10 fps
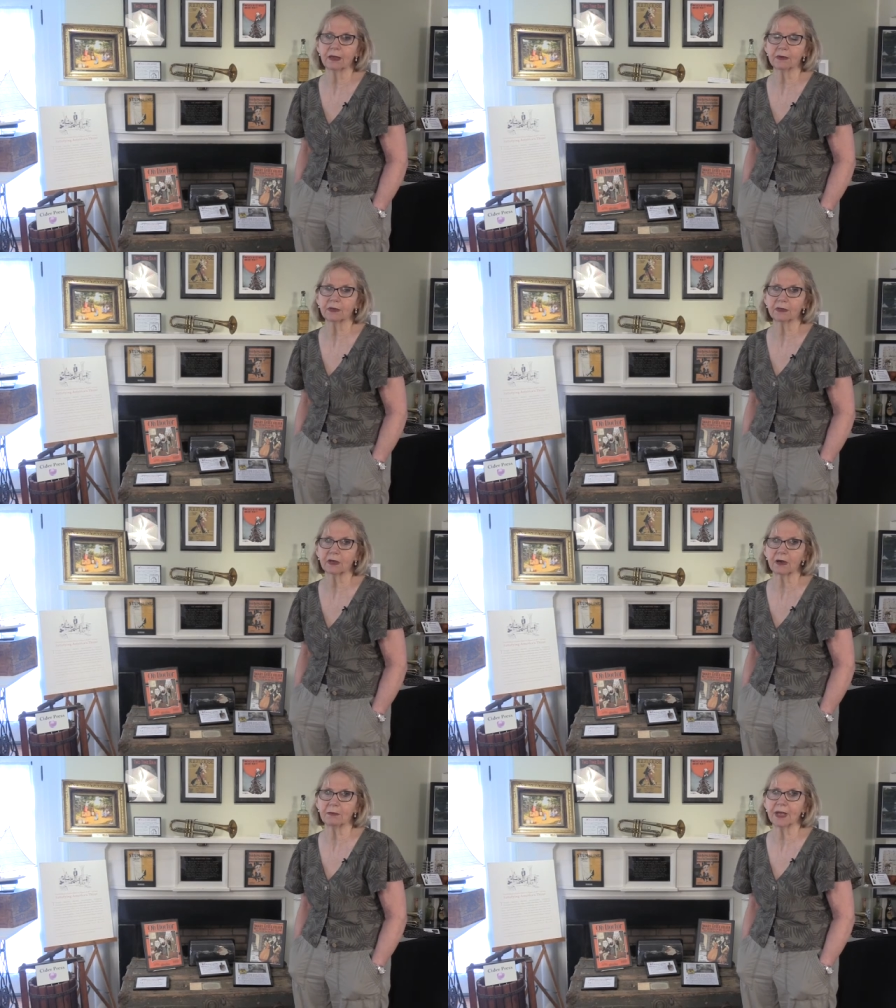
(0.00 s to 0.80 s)
chemical
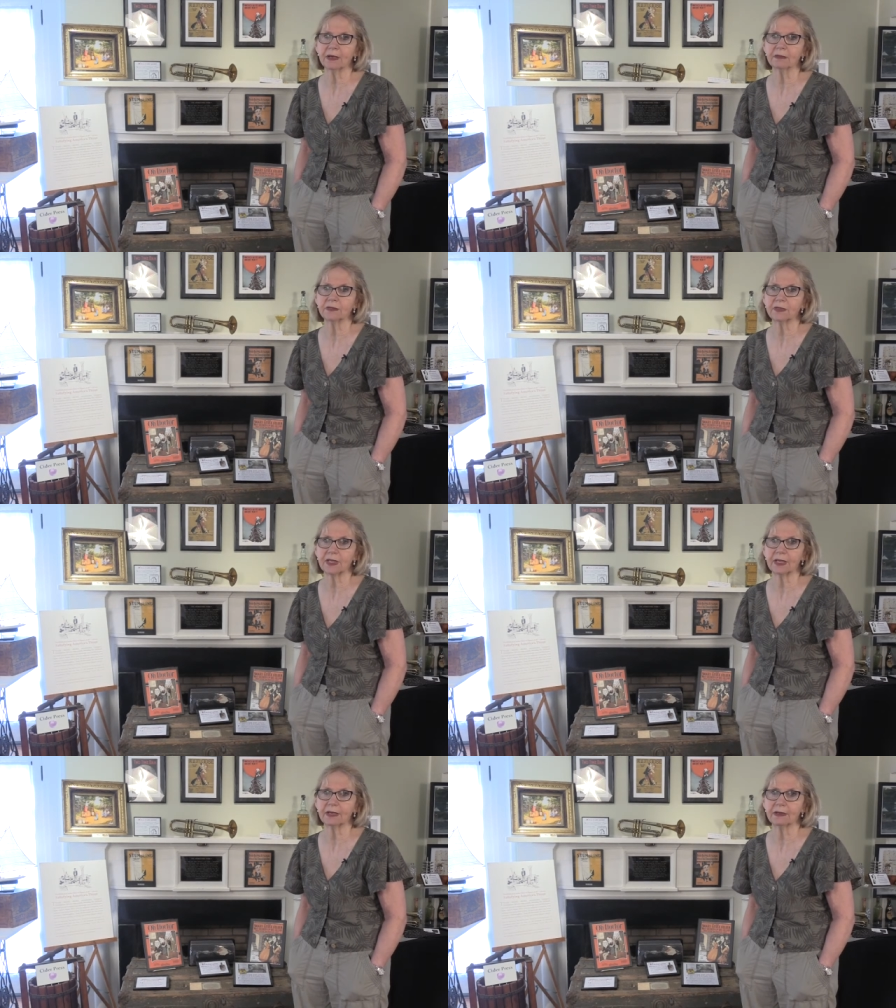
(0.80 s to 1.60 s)
compounds
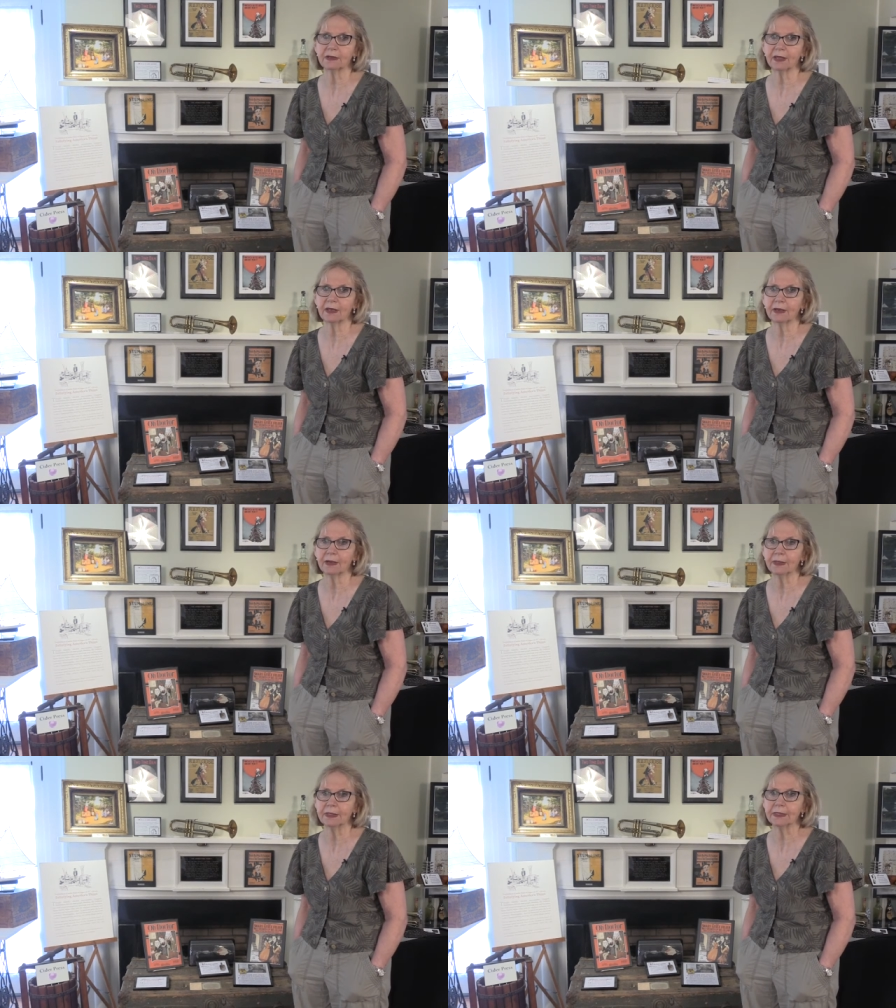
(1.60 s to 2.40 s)
that, that
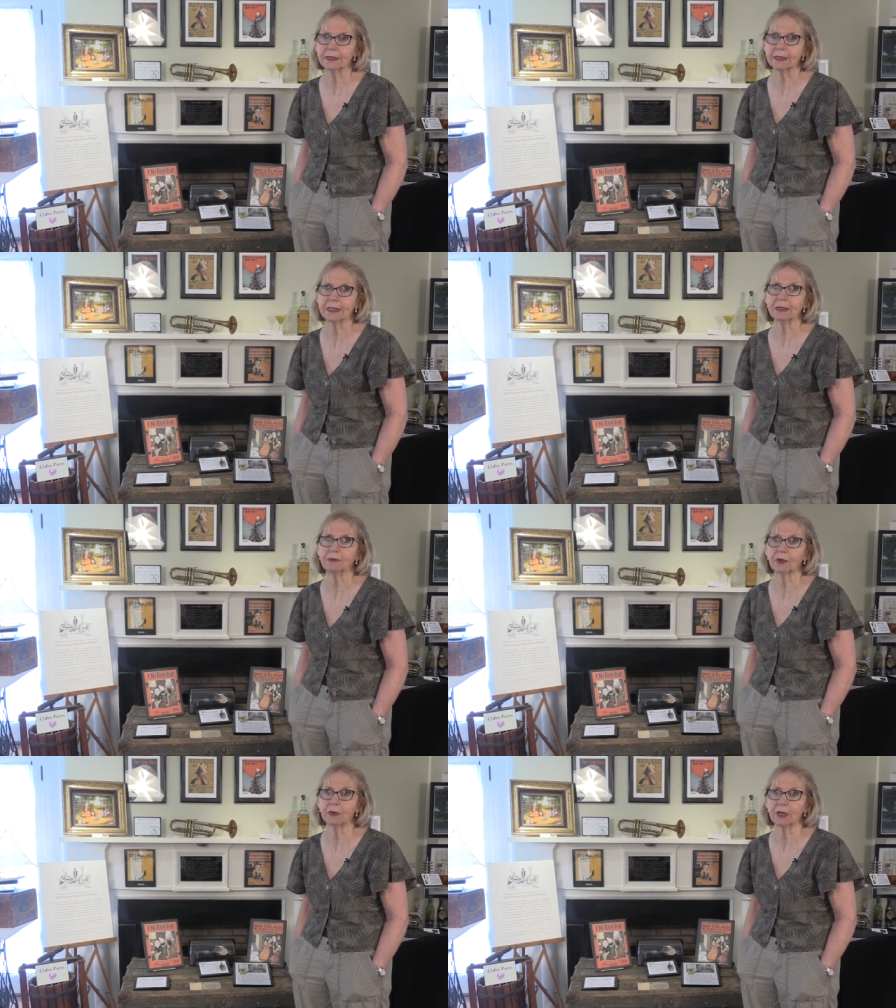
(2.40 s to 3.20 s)
uh, needed to
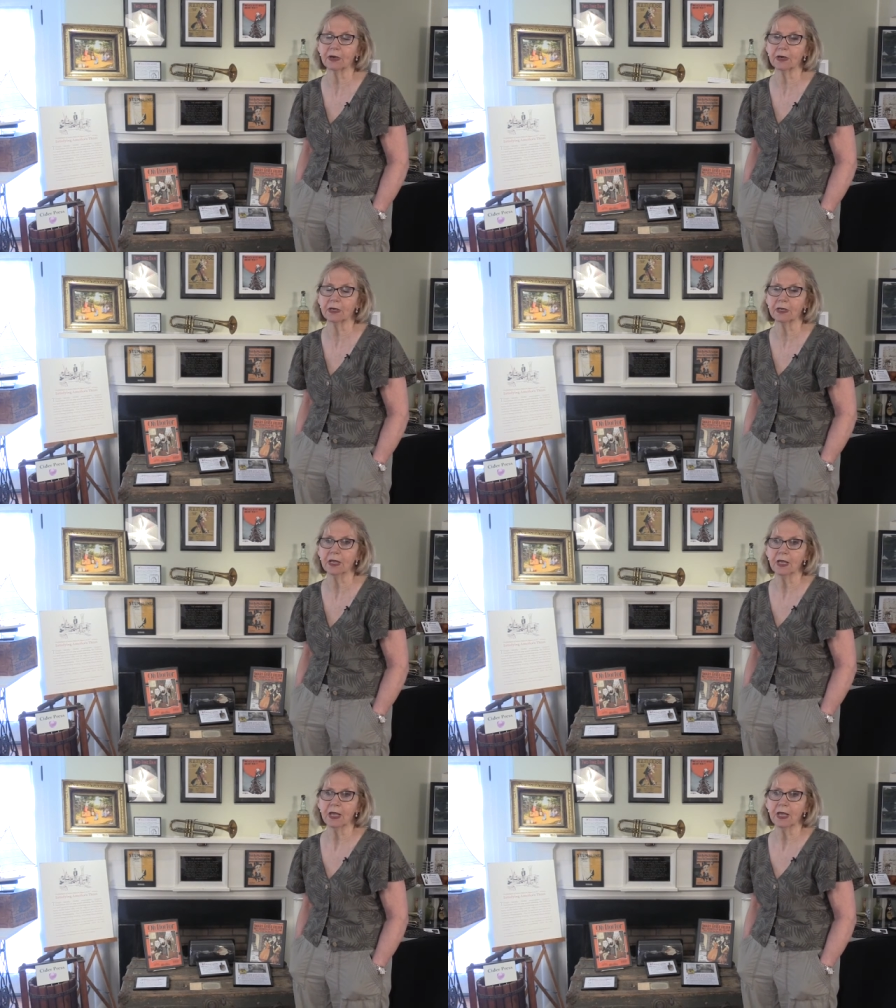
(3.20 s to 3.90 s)
keep going on.